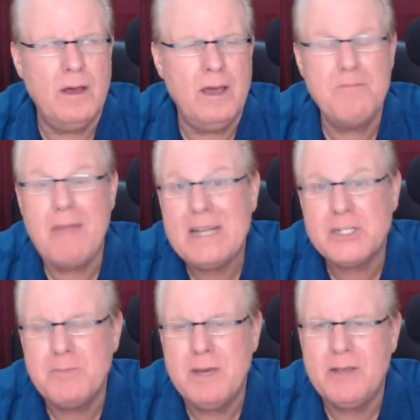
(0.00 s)
a
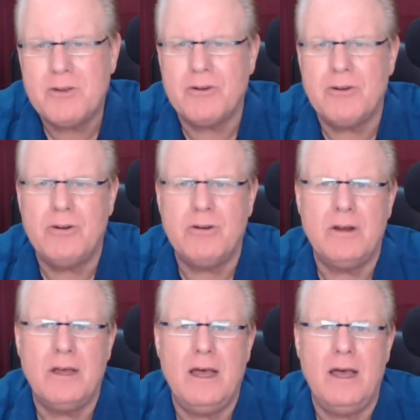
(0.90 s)

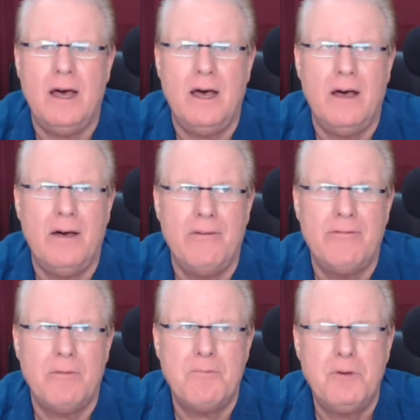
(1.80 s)
matchmaker
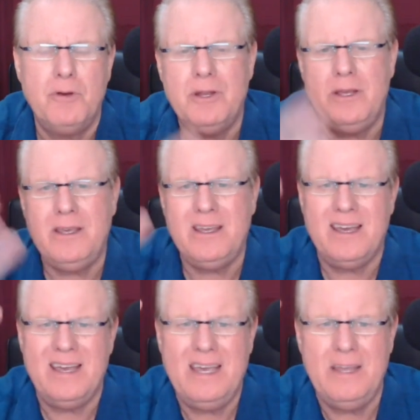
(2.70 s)
of putting
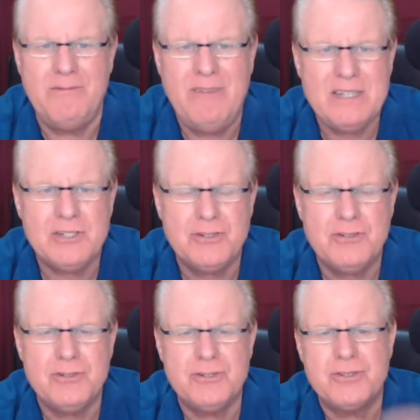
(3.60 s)

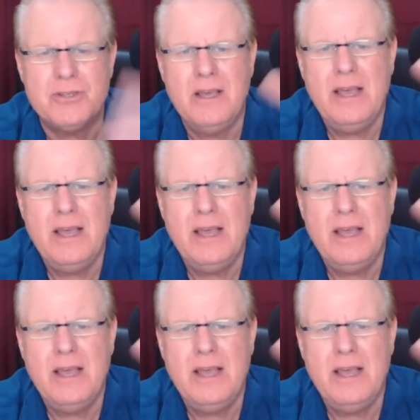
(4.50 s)
investors